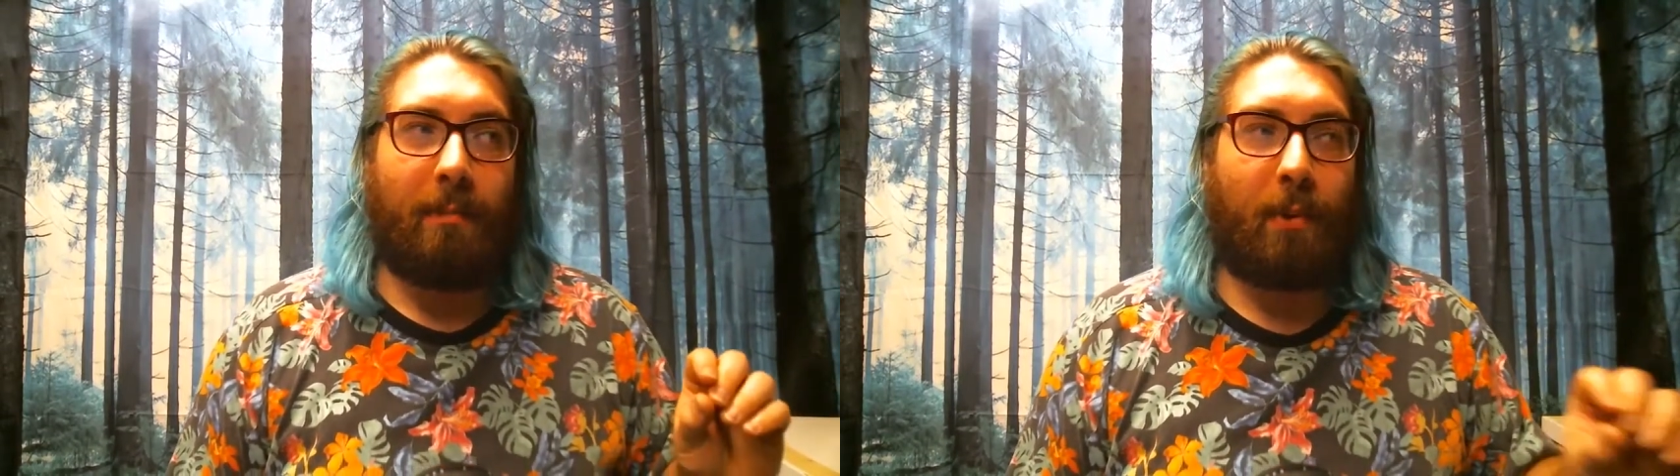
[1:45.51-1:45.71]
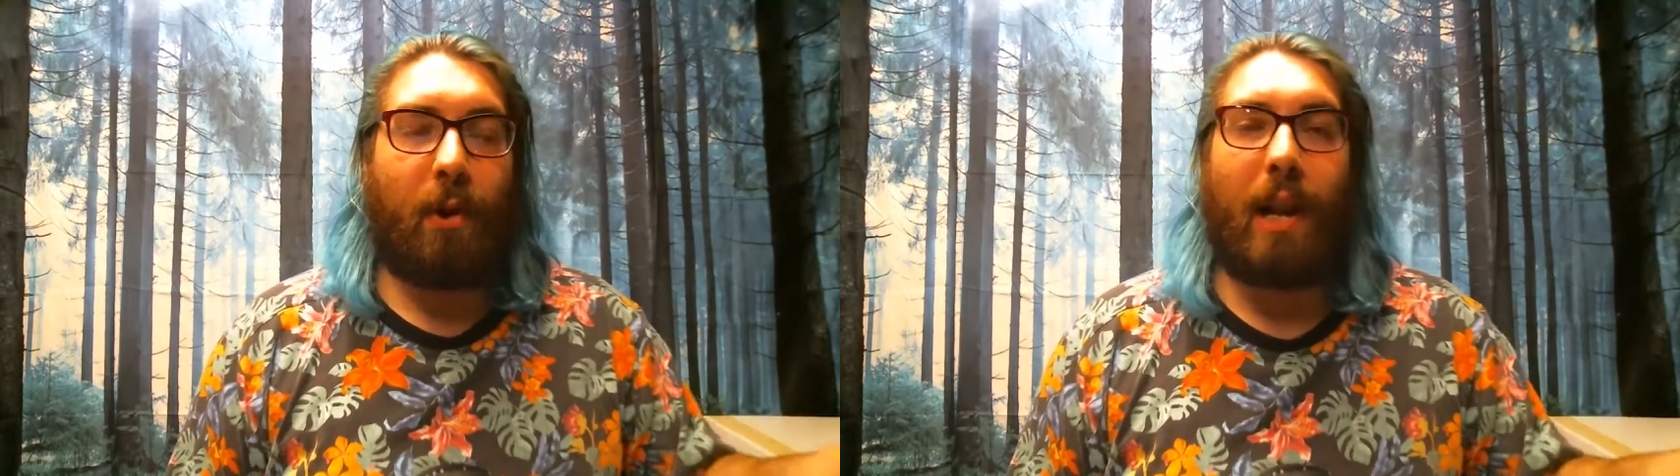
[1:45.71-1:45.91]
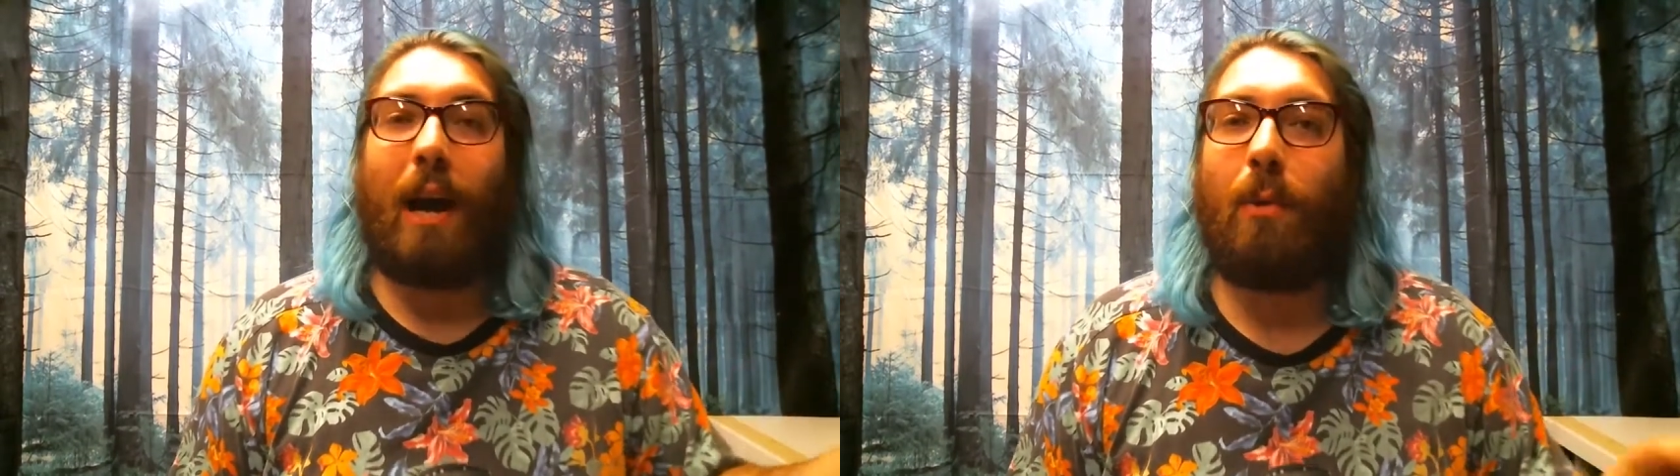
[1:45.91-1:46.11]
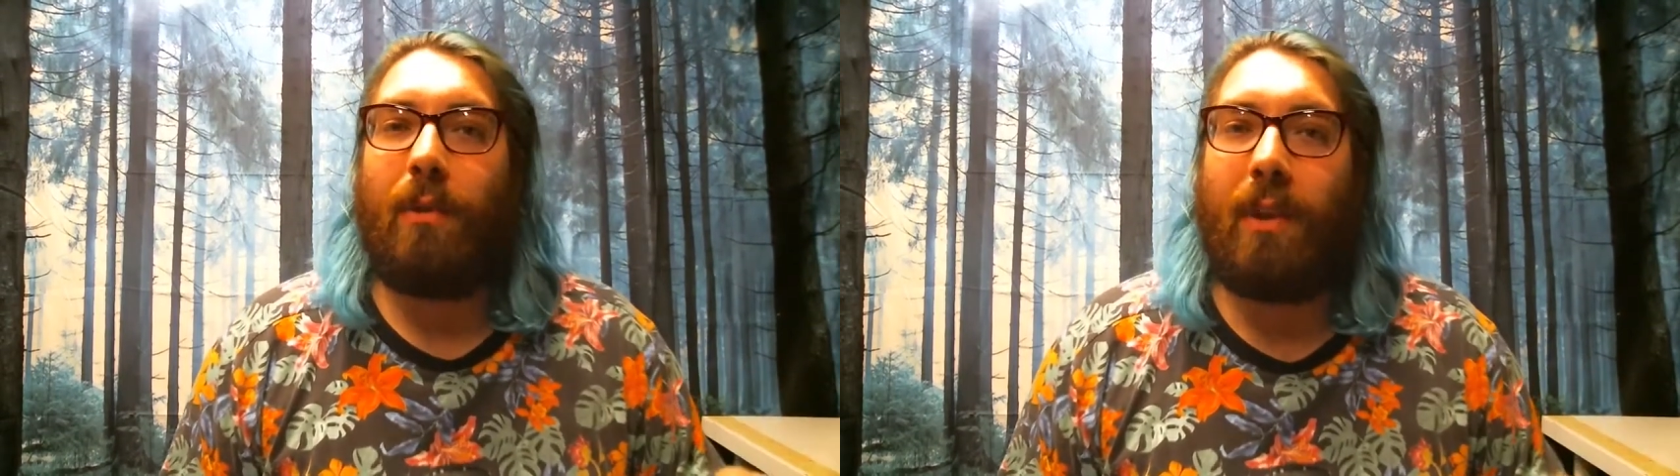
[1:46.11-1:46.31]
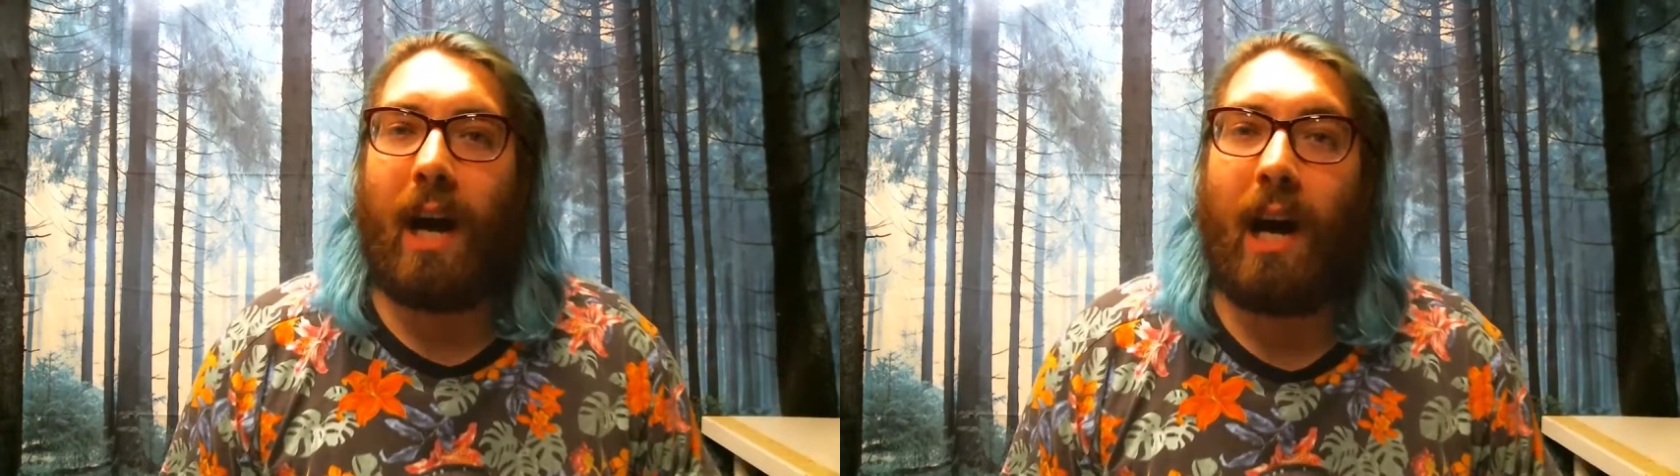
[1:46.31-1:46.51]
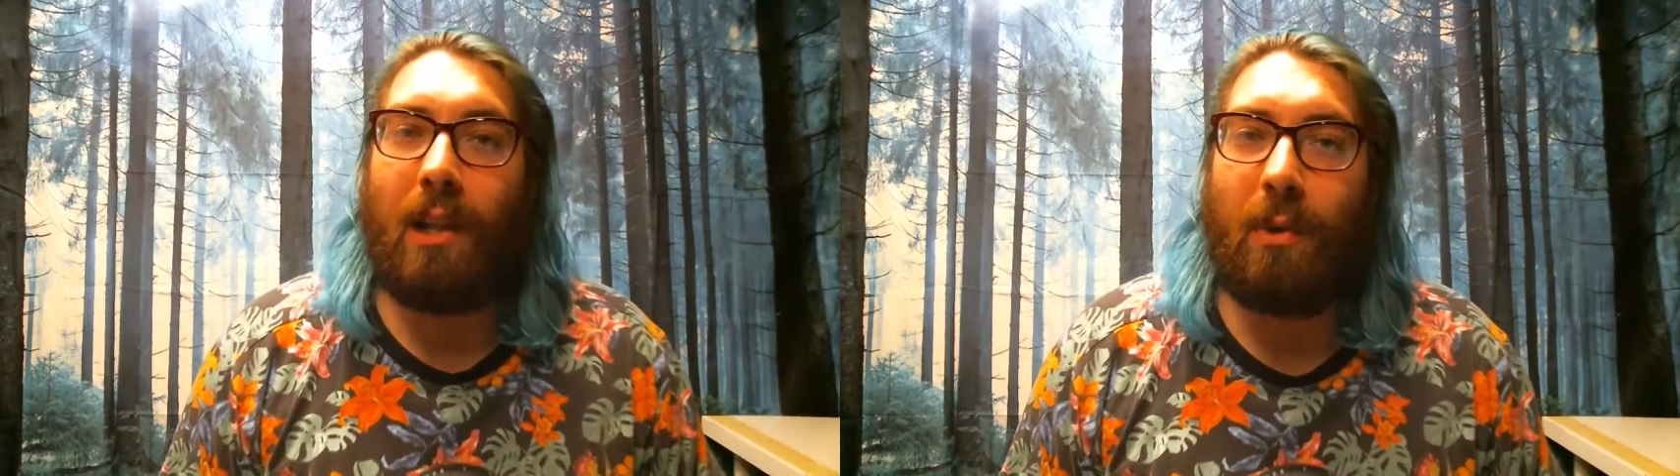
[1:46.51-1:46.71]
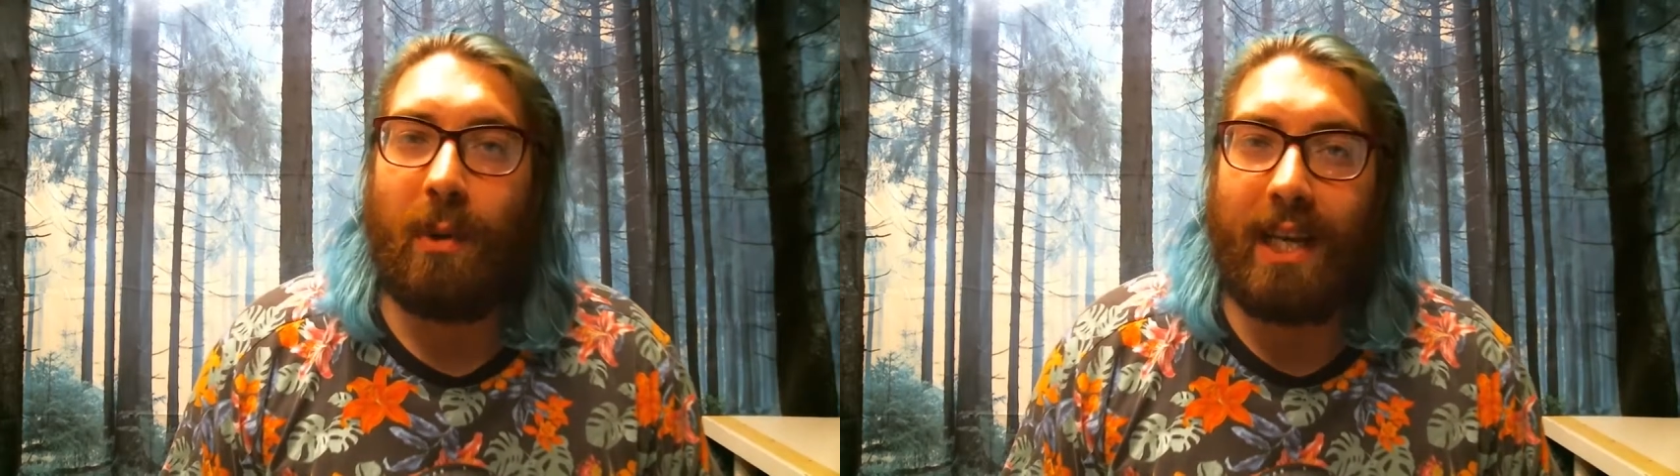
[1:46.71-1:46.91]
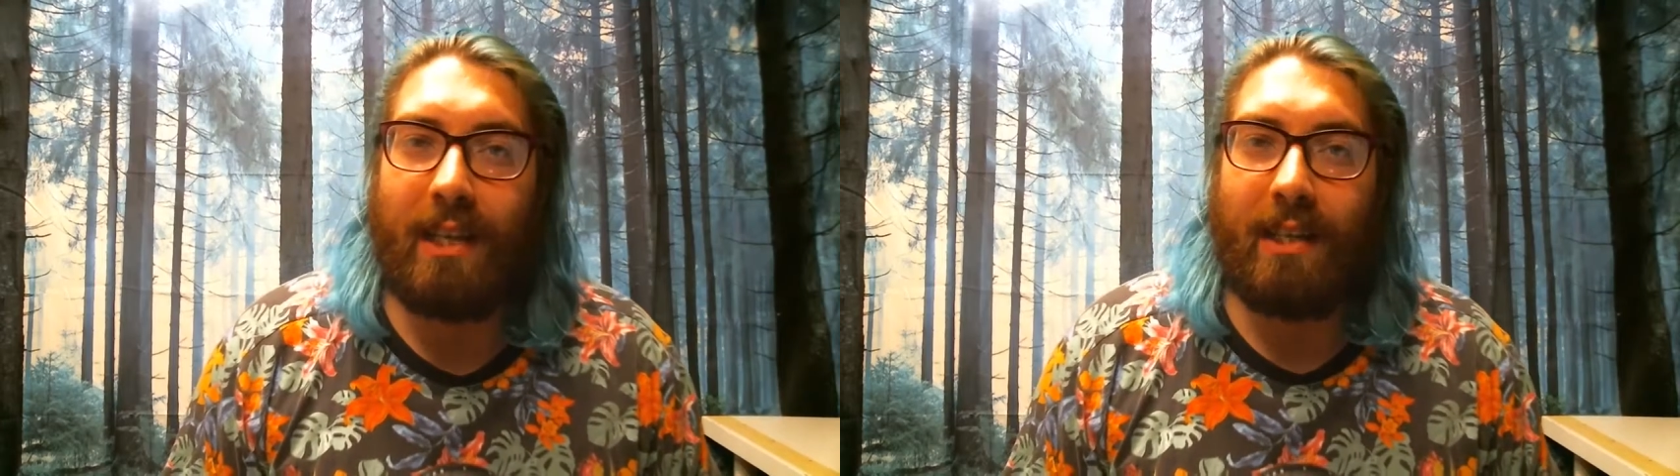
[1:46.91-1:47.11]
put out the
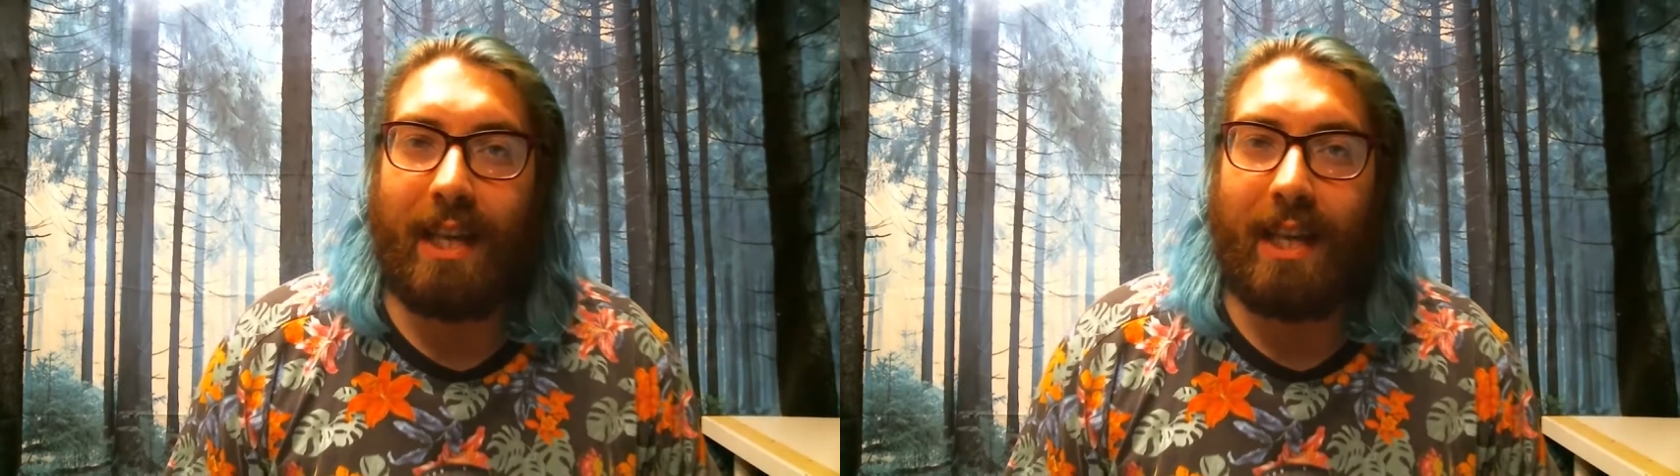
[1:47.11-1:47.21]
Halloween